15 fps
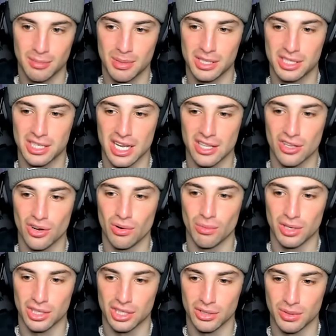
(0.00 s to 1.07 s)
Much as I don't
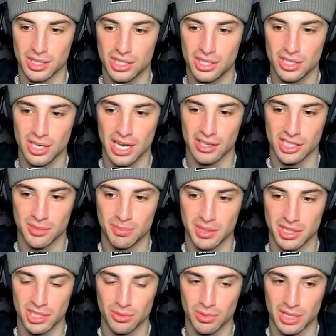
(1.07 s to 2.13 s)
want to. It should
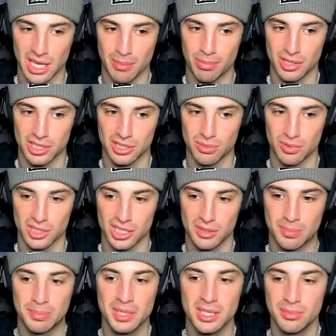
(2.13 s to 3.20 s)
outspeed you with that plus one
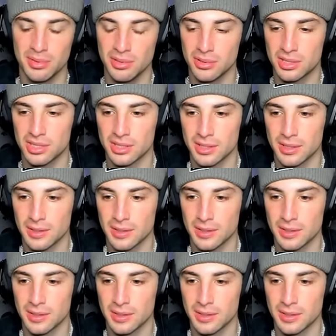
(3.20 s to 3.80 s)
speed boost.